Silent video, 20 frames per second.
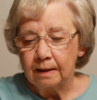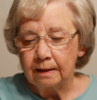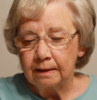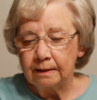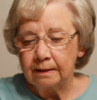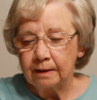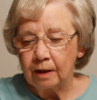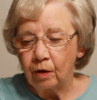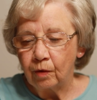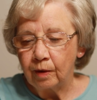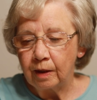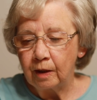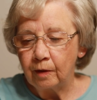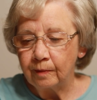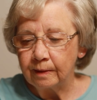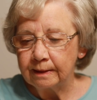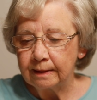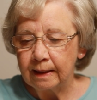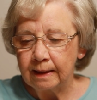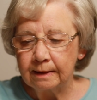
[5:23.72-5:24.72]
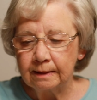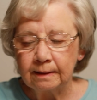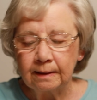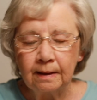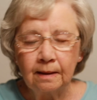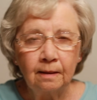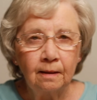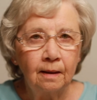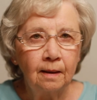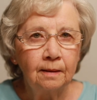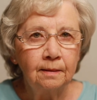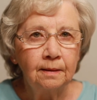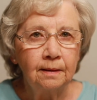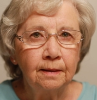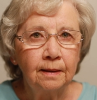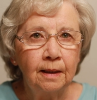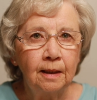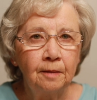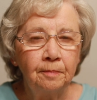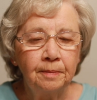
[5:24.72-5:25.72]
So he was asking God to
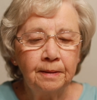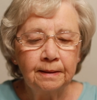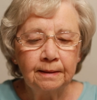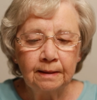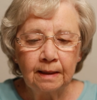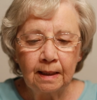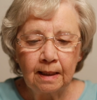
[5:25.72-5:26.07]
keep his